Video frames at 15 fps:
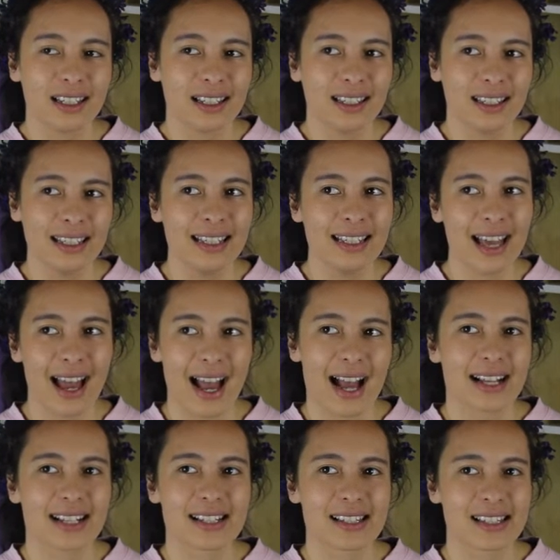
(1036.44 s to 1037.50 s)
he
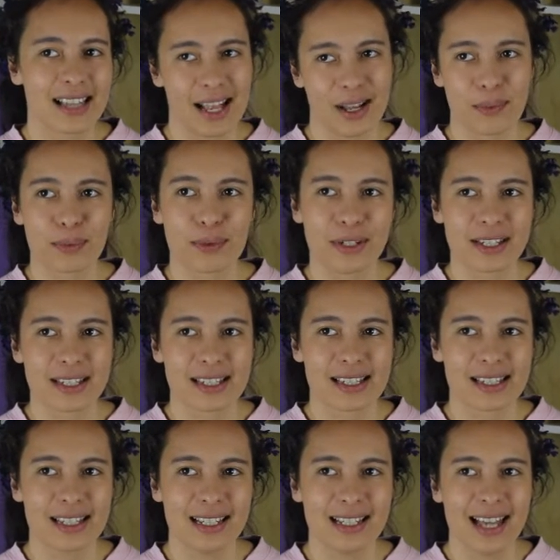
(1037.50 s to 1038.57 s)
acts like a prince,
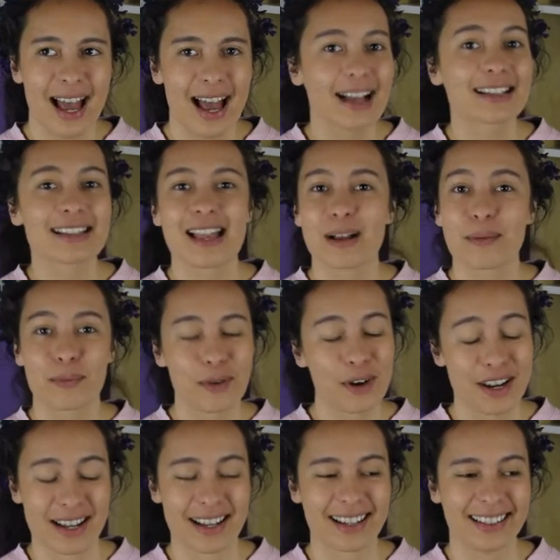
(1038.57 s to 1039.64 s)
he acts like a
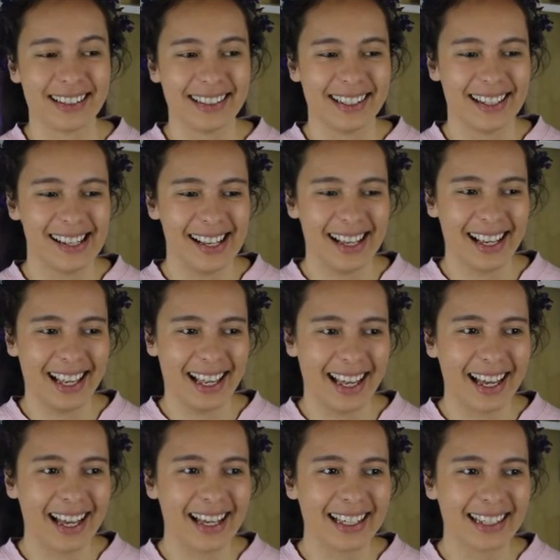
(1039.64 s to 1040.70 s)
prick.
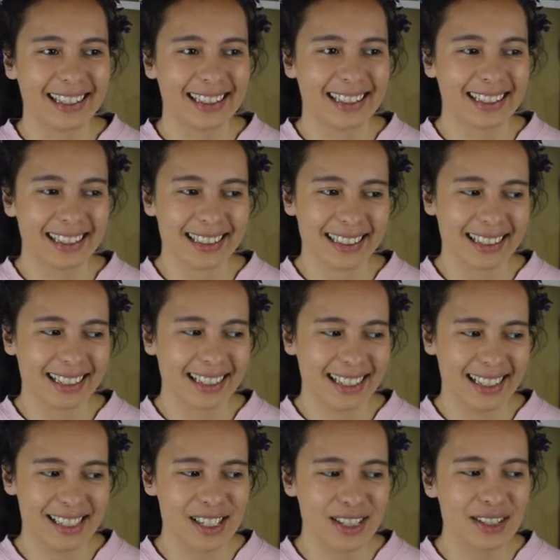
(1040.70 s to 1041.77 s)
And
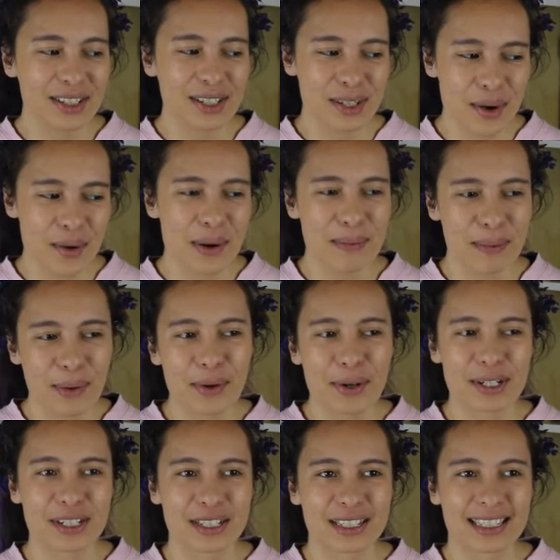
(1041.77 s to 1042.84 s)
it's just so
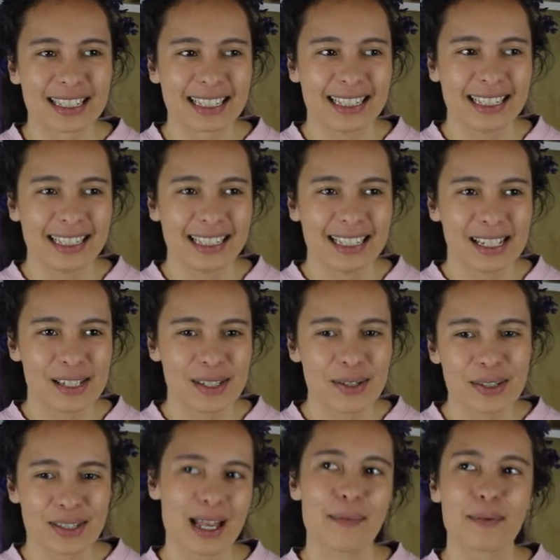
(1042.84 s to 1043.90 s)
important to
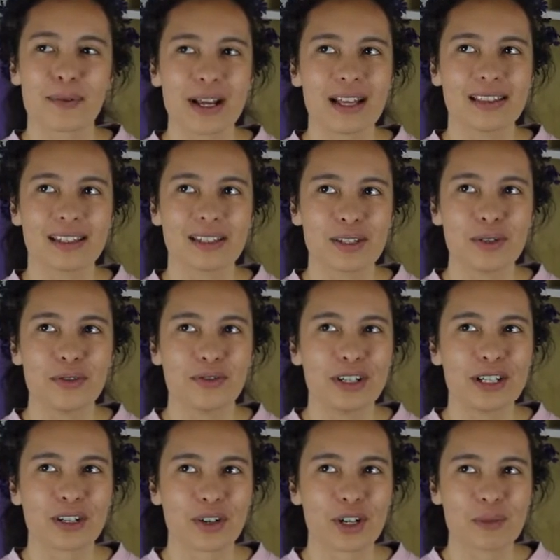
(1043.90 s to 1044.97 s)
separate the two
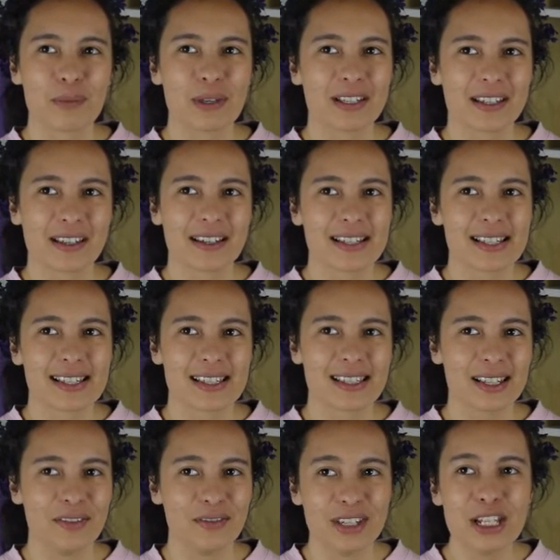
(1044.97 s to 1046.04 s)
figures, because
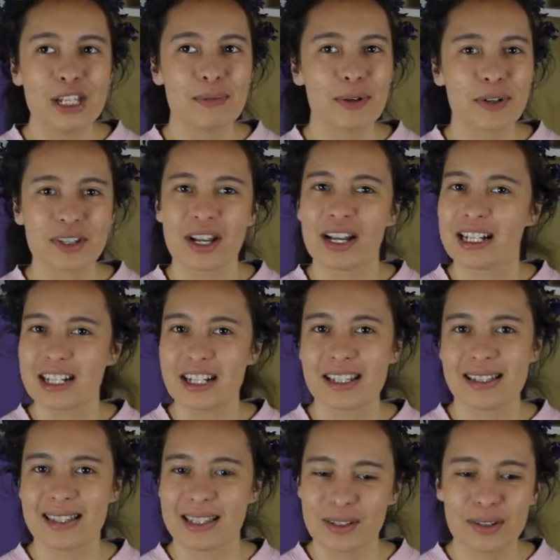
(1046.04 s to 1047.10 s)
Vinsmoke Sanji
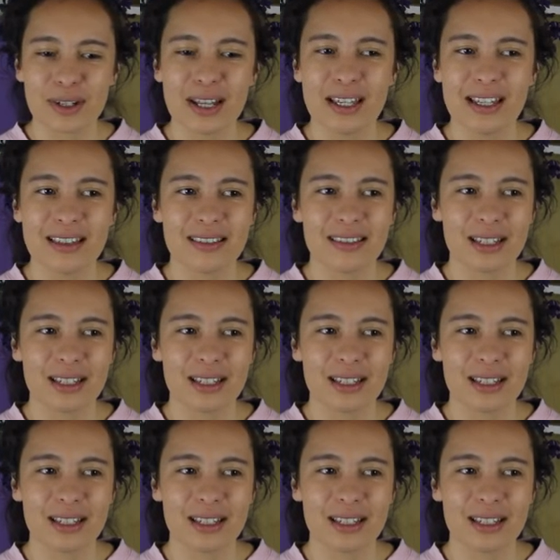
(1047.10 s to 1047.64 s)
is literally